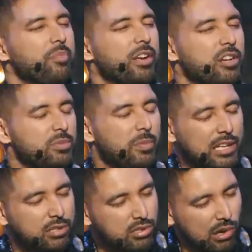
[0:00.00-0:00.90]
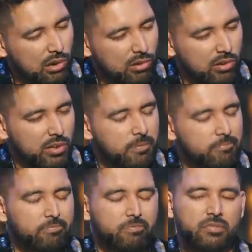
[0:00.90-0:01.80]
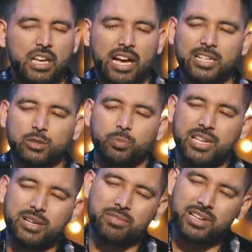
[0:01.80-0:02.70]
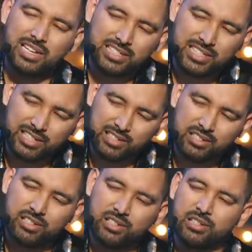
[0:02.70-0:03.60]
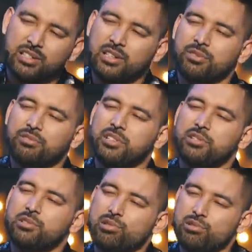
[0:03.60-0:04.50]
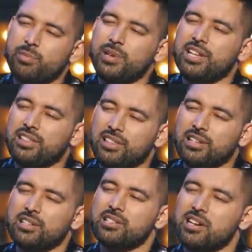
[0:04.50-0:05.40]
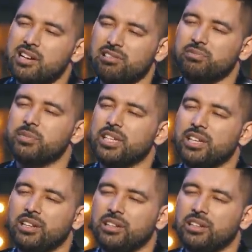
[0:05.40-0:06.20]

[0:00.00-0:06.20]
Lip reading: Because my soul has become content with too many things around me.